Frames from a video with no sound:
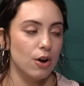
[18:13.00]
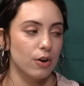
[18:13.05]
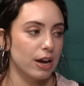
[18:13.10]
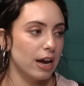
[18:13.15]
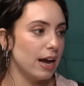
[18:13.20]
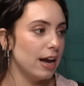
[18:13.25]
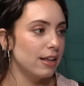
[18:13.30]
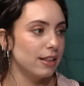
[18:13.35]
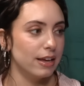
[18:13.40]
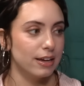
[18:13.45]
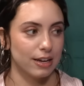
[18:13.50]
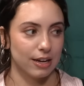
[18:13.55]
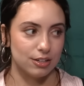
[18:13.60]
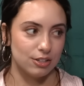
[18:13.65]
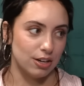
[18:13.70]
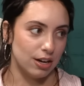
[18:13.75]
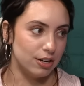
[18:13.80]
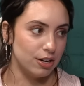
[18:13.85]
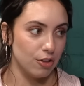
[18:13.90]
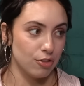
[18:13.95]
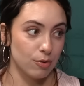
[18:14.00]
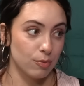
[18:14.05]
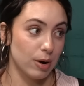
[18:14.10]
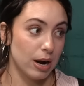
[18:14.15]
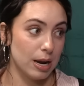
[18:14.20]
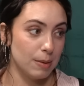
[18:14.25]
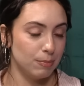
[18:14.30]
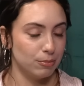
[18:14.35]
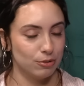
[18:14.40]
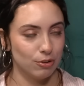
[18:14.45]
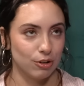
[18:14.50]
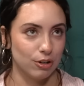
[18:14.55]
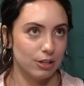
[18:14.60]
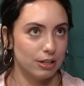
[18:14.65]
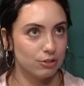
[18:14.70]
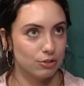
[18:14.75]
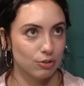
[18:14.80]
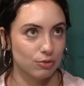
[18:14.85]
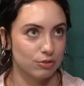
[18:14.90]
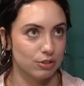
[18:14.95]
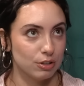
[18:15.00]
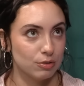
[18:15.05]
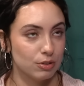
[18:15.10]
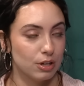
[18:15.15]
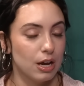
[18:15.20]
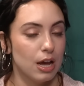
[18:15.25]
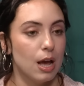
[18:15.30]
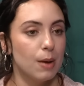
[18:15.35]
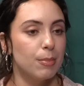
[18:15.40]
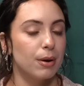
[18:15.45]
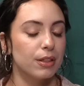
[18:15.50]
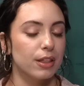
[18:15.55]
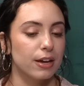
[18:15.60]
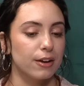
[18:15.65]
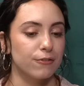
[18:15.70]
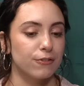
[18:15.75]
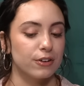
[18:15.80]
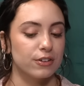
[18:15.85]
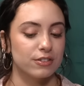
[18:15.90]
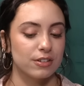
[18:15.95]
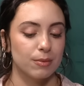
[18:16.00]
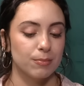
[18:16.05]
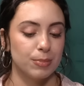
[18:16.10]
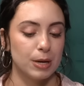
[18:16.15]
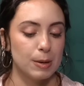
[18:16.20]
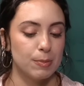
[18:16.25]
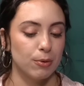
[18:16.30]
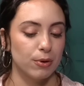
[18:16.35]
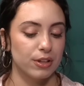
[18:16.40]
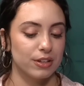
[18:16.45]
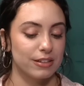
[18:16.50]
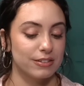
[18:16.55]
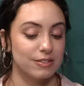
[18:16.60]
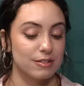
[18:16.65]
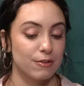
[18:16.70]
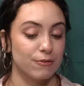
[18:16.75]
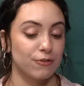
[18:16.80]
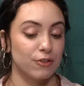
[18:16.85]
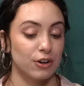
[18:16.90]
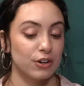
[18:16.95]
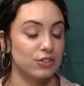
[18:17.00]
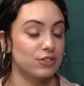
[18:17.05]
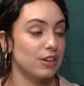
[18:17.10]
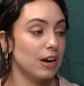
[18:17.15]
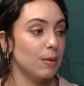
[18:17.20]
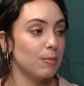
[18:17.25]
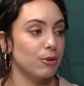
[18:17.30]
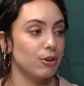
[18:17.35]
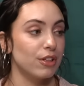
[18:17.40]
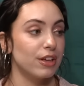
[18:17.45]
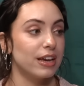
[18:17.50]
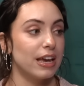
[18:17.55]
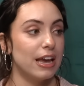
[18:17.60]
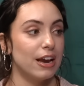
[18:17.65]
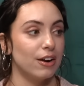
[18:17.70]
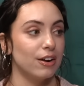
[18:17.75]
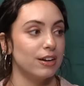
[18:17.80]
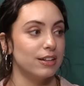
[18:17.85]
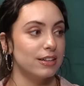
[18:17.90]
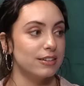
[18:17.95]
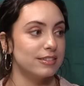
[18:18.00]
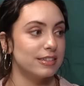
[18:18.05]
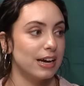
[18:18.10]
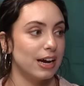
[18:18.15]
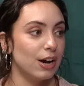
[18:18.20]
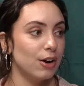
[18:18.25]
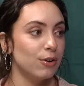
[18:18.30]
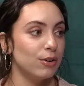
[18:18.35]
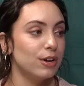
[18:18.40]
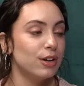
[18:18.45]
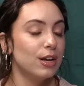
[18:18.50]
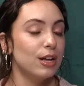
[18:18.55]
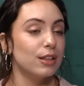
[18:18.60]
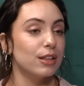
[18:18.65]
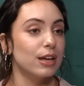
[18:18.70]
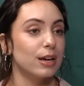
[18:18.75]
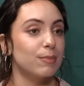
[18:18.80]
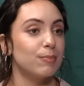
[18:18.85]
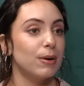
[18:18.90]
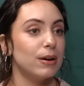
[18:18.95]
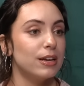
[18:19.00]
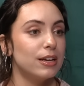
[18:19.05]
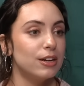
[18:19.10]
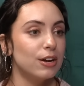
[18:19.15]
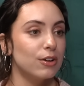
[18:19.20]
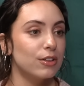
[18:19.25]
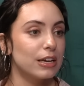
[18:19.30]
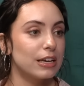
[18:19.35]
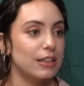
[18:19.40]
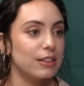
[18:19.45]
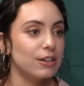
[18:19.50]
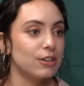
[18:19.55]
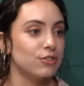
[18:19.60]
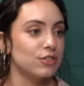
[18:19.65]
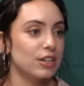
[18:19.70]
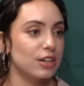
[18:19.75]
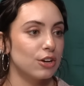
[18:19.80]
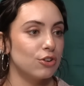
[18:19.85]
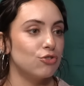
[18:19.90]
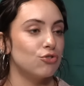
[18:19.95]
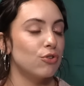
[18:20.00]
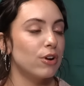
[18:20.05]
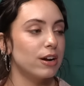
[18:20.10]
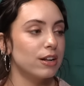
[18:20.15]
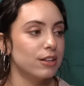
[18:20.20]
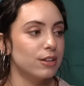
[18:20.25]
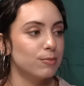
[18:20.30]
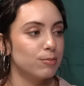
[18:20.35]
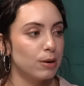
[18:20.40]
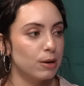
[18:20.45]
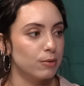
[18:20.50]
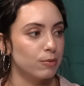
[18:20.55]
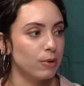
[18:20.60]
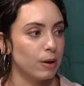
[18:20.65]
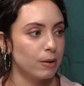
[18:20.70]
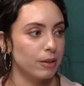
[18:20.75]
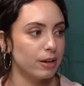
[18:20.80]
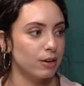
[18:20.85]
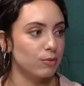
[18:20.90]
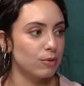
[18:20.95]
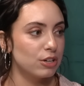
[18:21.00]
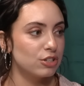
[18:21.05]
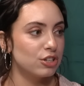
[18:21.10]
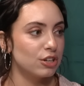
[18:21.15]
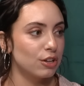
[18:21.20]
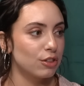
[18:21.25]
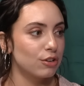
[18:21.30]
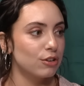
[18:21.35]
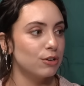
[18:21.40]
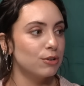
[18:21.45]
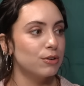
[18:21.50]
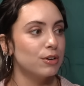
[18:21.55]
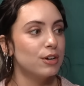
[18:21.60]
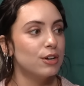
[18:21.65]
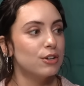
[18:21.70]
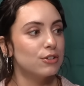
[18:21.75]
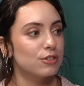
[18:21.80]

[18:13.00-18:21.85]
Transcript: okay, like another rape, doodly doot doot. Yeah. But like for some people, like this is the first time they're like airing this out, this like out. you know, like there's like adrenaline pu- like rushing through.